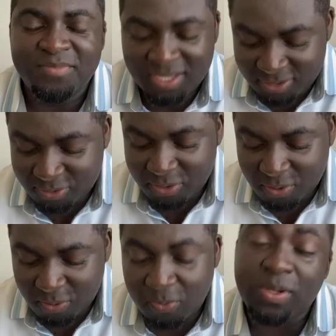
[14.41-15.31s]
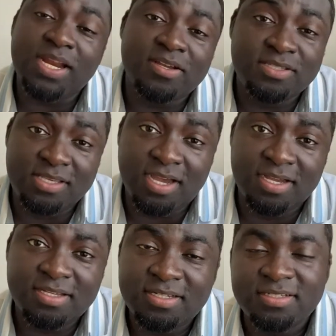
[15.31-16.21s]
So when I was
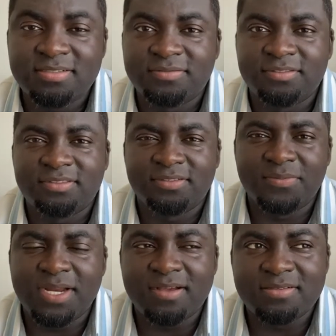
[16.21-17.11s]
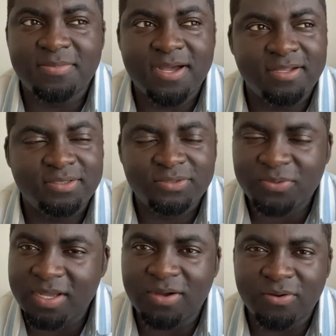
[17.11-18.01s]
young, when I was about
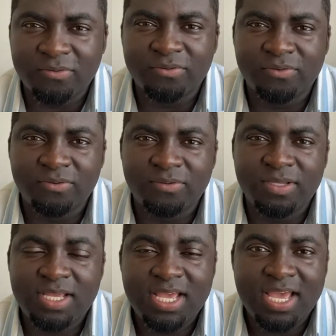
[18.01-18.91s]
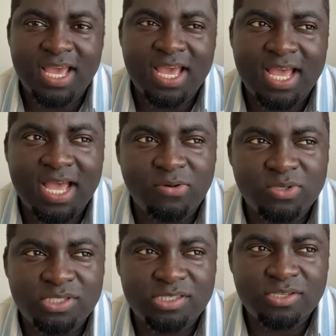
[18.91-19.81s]
12, I
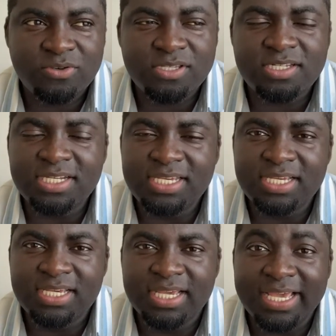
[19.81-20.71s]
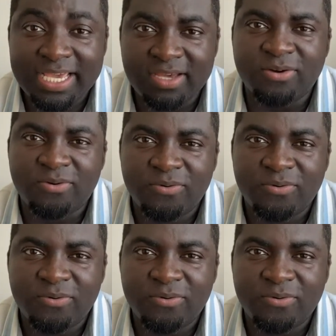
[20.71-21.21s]
was seriously ill,